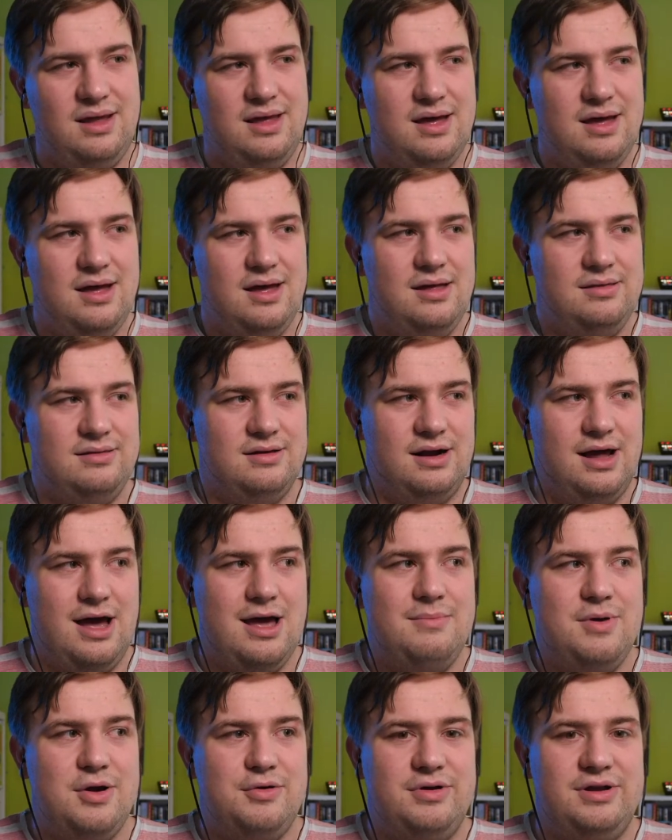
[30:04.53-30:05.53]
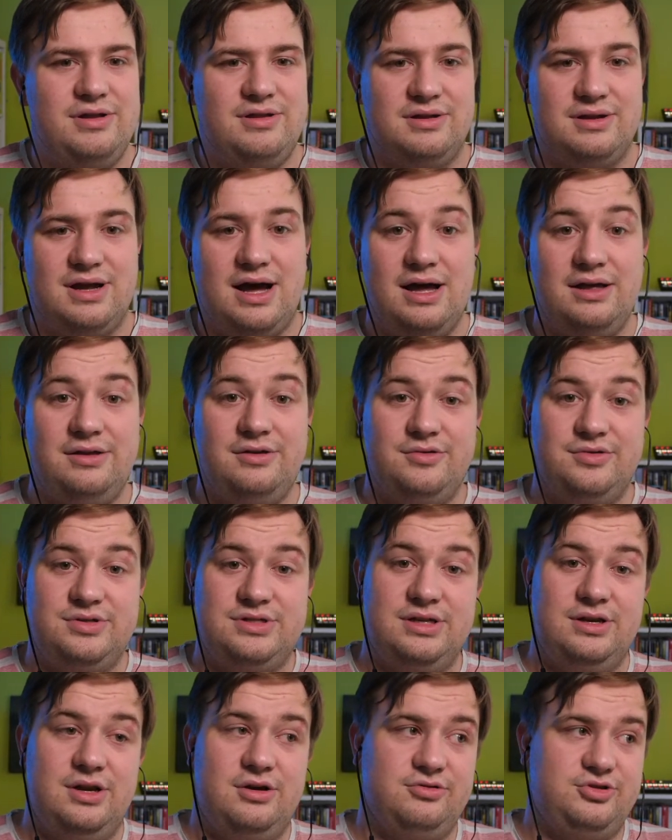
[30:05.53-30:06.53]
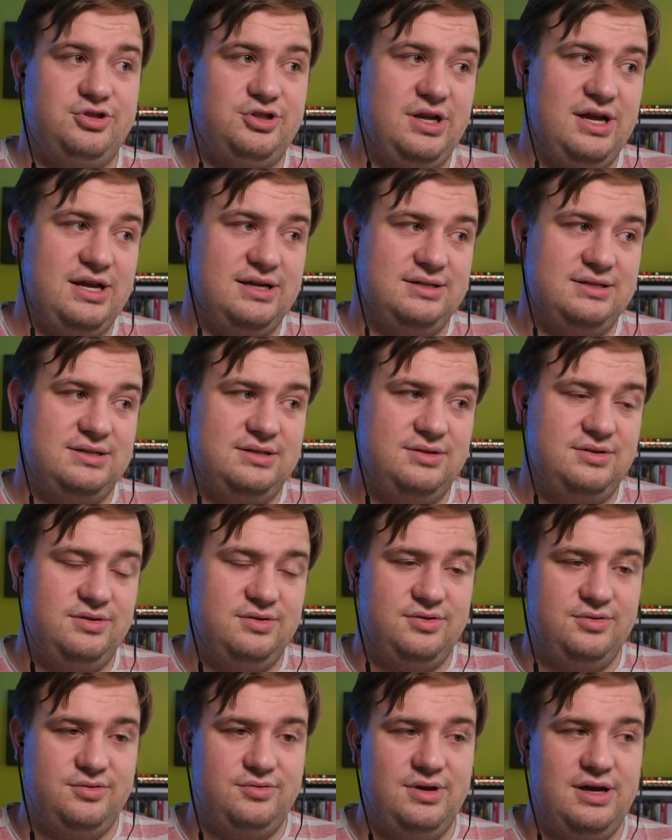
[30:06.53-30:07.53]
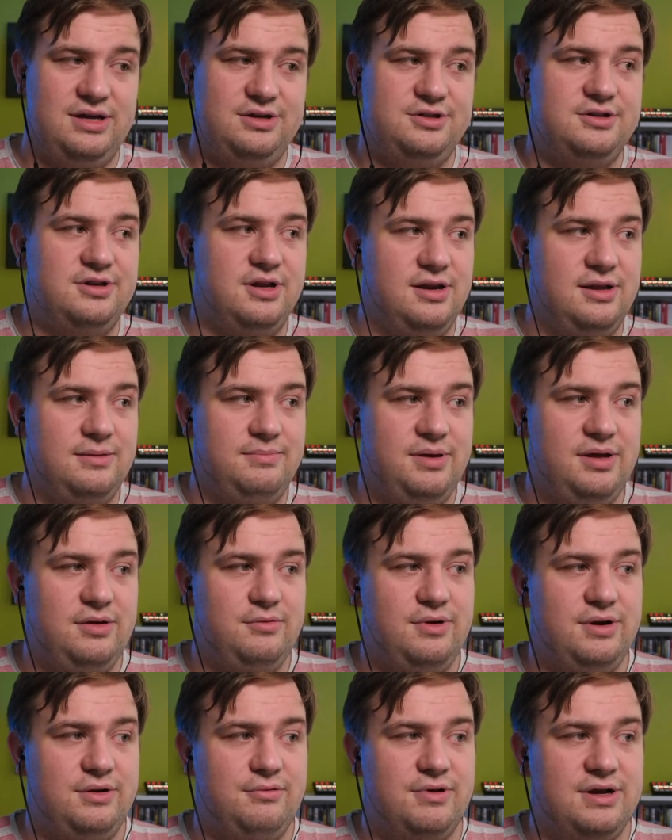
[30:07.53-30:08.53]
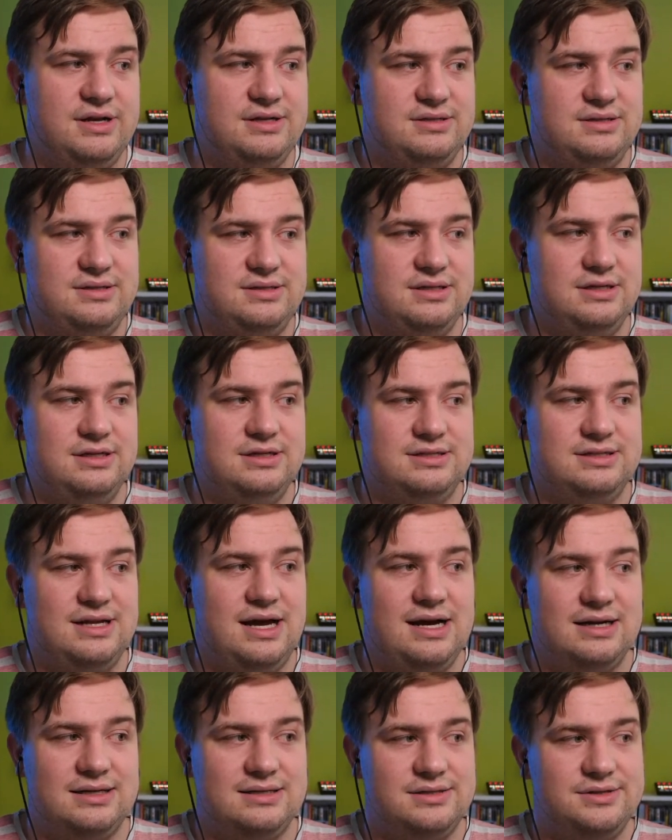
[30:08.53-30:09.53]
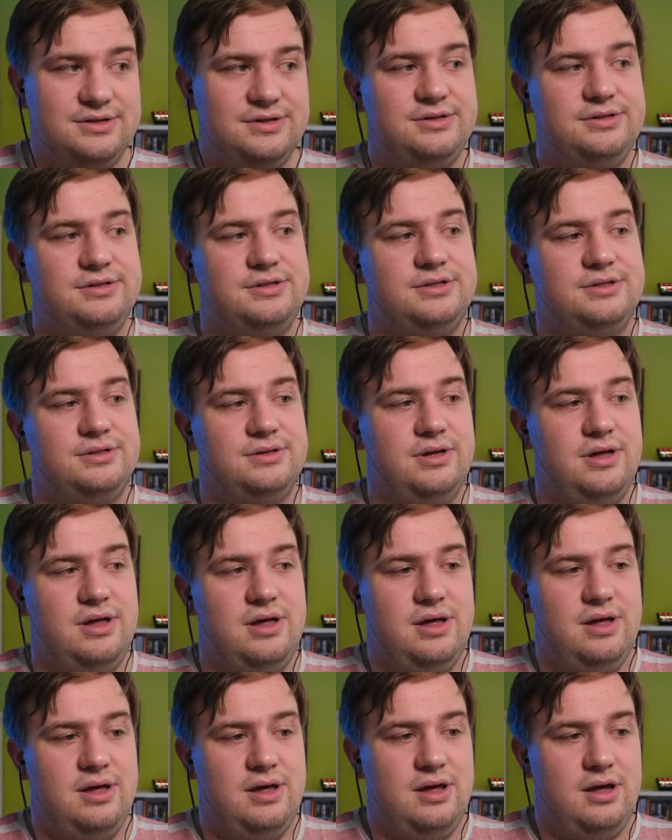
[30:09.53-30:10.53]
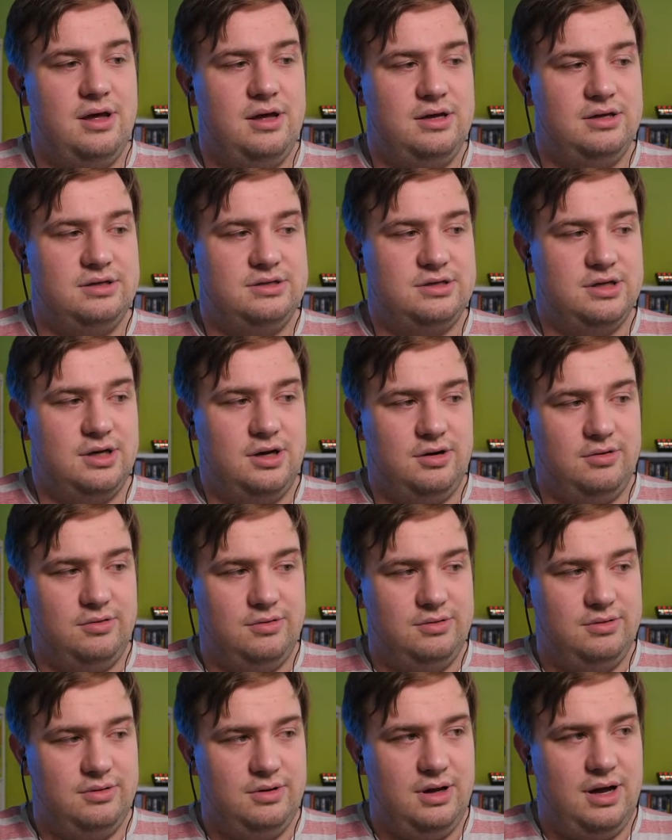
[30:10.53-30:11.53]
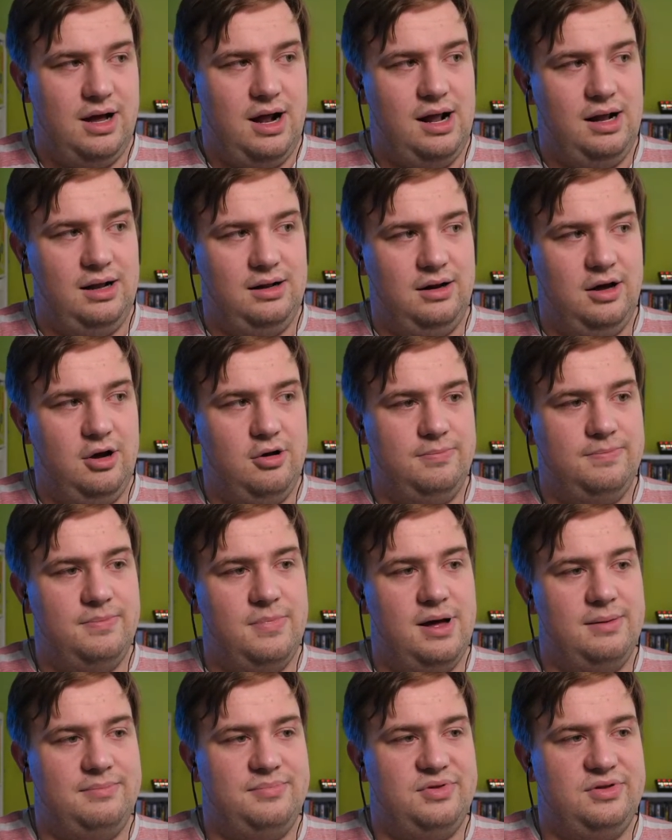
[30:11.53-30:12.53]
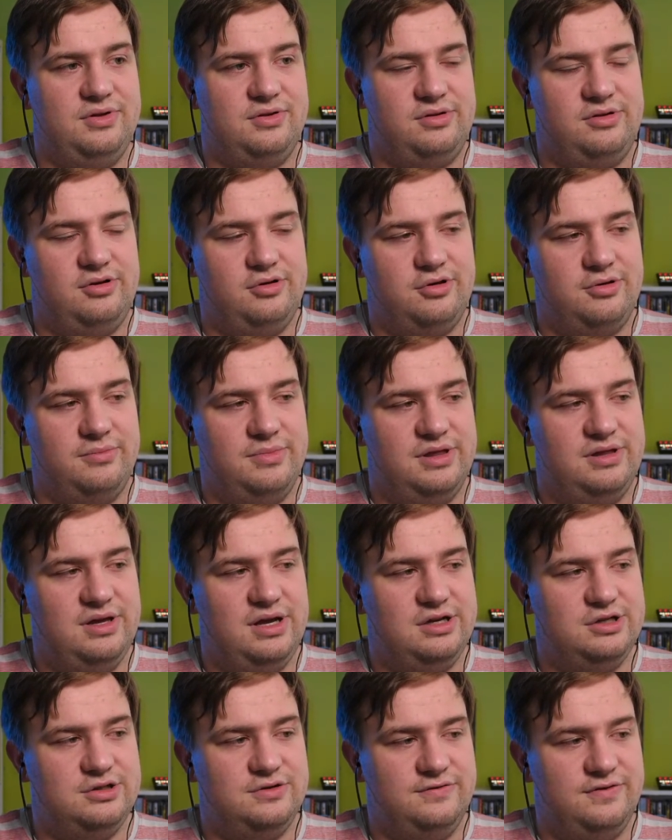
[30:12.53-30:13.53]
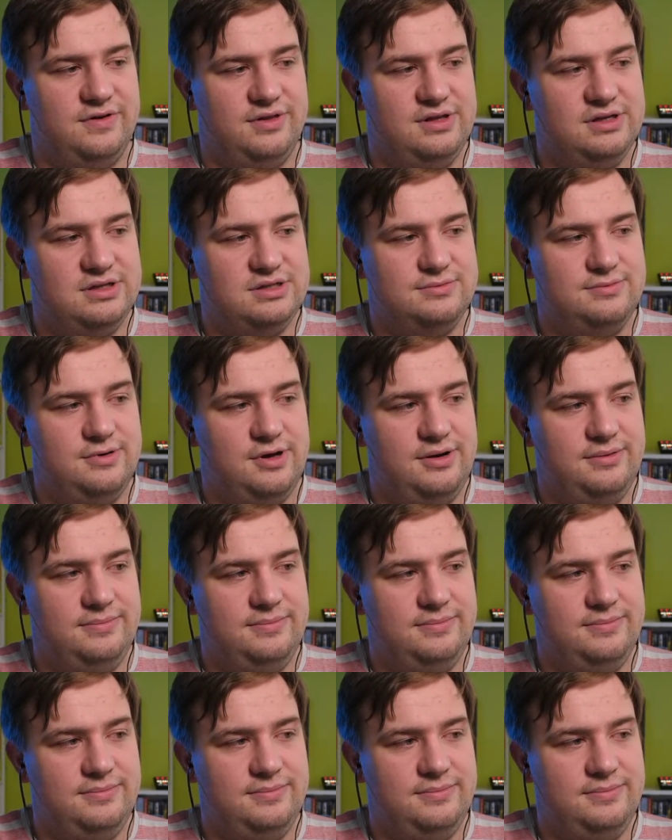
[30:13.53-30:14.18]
The library that I use in Node.js to do HTTP requests is Axios. So I'll open up the documentation for this one.